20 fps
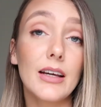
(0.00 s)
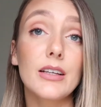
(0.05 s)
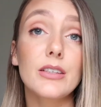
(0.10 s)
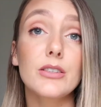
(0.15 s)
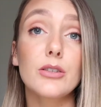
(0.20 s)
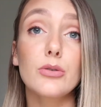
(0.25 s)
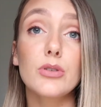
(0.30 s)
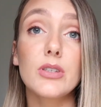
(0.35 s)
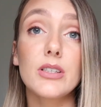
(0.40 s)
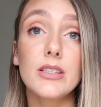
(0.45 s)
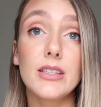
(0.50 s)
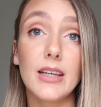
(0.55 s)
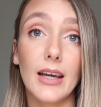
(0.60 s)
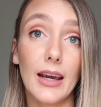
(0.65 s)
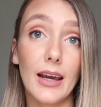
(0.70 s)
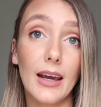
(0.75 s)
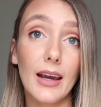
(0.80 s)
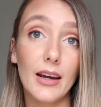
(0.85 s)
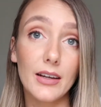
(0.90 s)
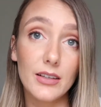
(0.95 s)
So
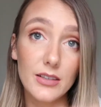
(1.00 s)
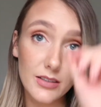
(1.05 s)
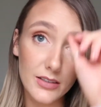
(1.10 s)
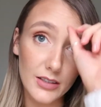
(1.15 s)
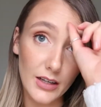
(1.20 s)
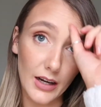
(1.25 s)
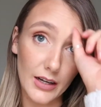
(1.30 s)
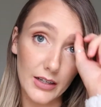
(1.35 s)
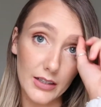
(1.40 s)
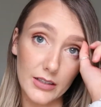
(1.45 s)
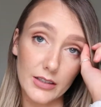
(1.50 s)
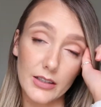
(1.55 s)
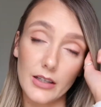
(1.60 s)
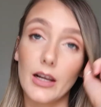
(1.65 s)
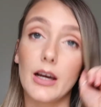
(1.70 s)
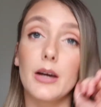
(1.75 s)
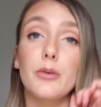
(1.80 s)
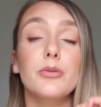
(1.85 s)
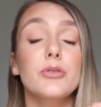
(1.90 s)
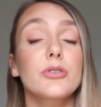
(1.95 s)
today I decided that
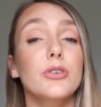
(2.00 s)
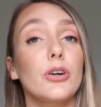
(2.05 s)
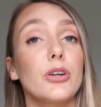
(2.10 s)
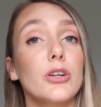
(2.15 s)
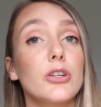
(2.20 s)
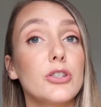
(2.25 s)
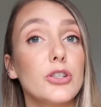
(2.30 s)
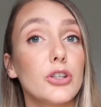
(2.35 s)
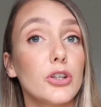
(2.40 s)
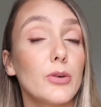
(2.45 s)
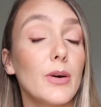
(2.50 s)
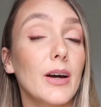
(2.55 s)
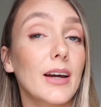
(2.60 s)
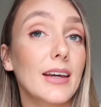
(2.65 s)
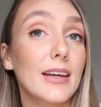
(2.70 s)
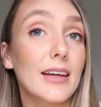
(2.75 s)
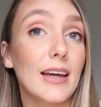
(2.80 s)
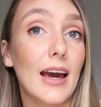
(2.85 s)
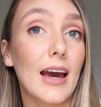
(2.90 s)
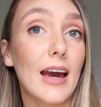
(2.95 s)
I was going to do a
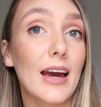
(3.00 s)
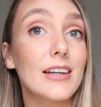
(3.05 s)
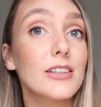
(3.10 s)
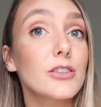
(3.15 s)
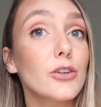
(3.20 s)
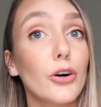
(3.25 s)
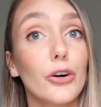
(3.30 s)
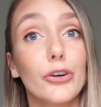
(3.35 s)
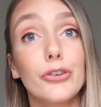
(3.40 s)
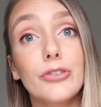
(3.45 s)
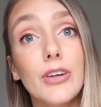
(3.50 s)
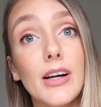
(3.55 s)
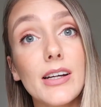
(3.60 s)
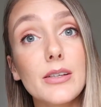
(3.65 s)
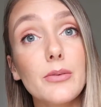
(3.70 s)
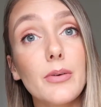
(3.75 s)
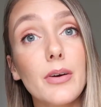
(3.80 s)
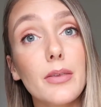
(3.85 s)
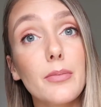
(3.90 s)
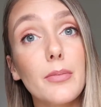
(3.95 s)
get
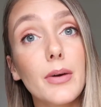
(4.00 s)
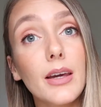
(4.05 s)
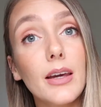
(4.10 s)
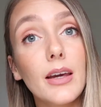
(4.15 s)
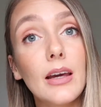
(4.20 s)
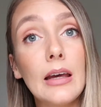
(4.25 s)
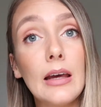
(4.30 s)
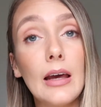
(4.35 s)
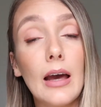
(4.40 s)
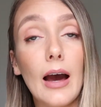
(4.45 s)
unready with me.